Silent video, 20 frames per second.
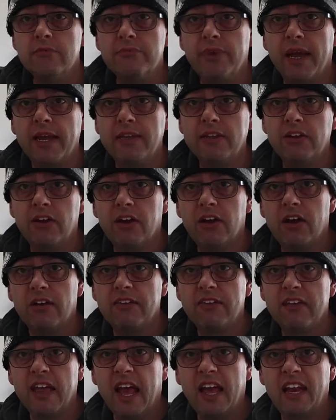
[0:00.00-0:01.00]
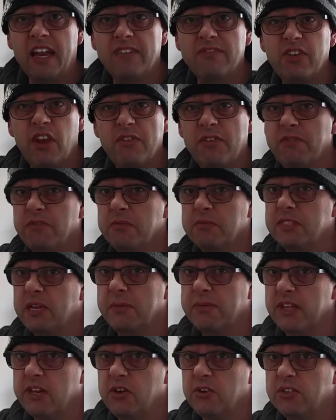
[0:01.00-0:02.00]
paint that I had left over from
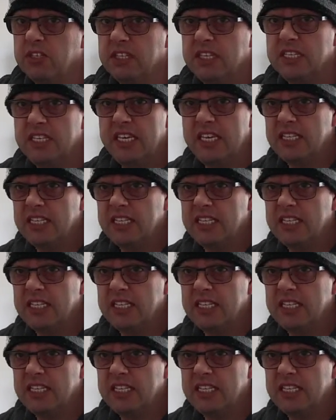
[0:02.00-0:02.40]
something else I did